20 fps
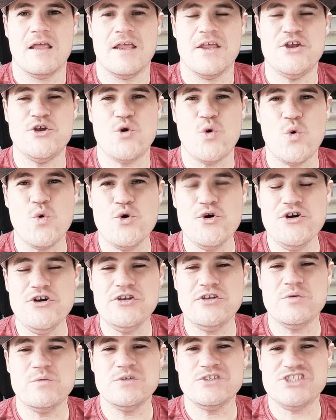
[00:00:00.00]
In
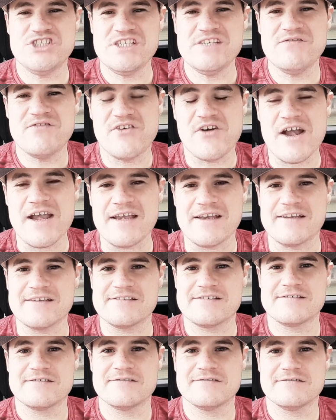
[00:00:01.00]
order to achieve
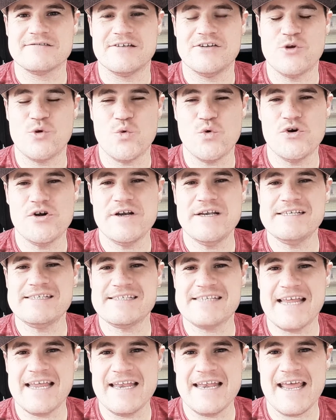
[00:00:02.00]
greatness, in order to
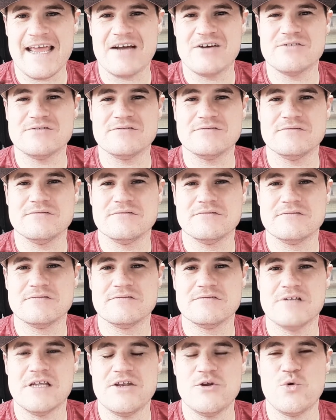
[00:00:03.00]
stand out,
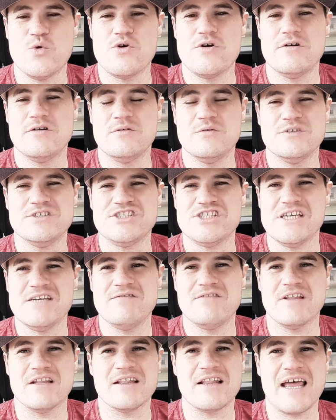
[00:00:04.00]
in order to
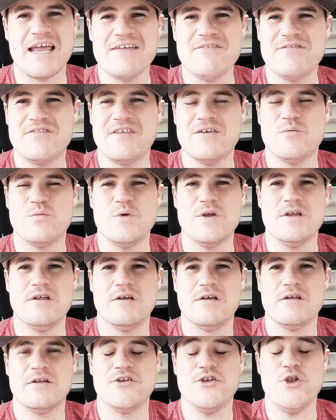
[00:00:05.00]
achieve the life that we
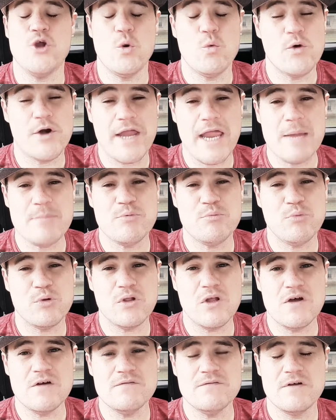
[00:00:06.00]
know we're
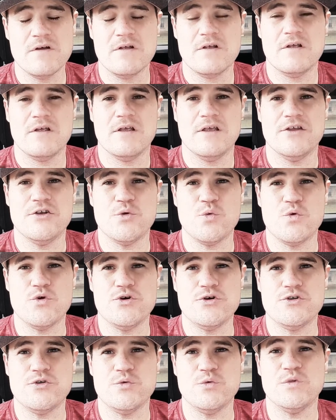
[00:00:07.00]
capable of, in
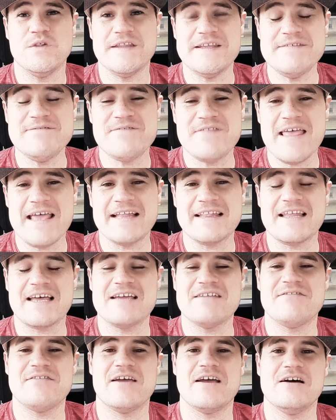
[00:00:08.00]
order to live that
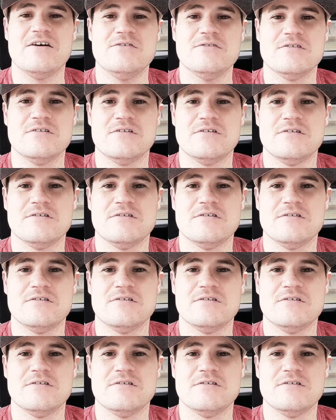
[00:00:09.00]
life out,